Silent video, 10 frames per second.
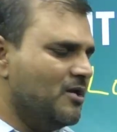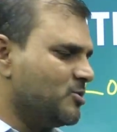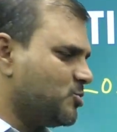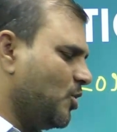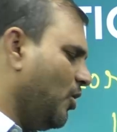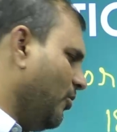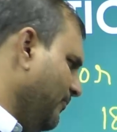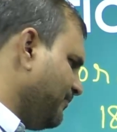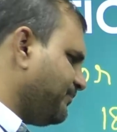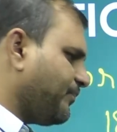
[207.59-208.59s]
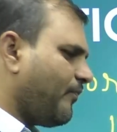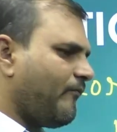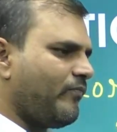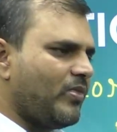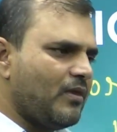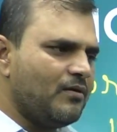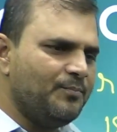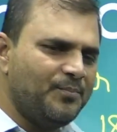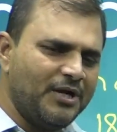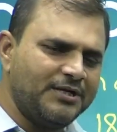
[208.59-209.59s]
So
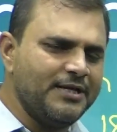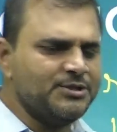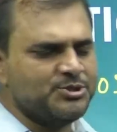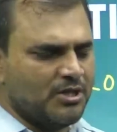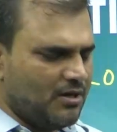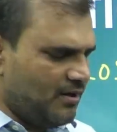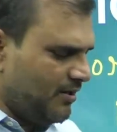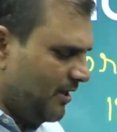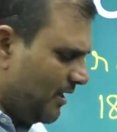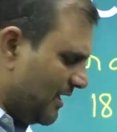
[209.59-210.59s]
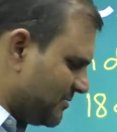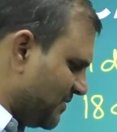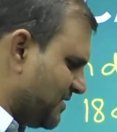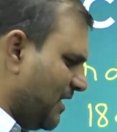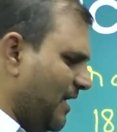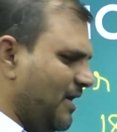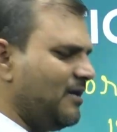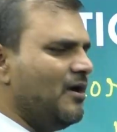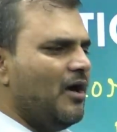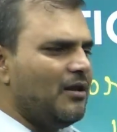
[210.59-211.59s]
British here, especially
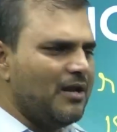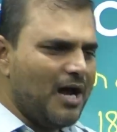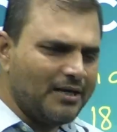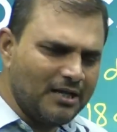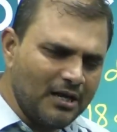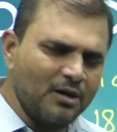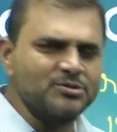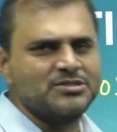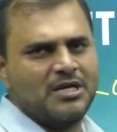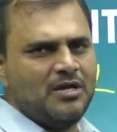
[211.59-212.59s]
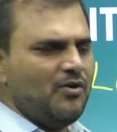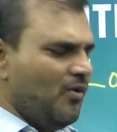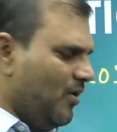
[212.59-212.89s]
Lord Dalhousie,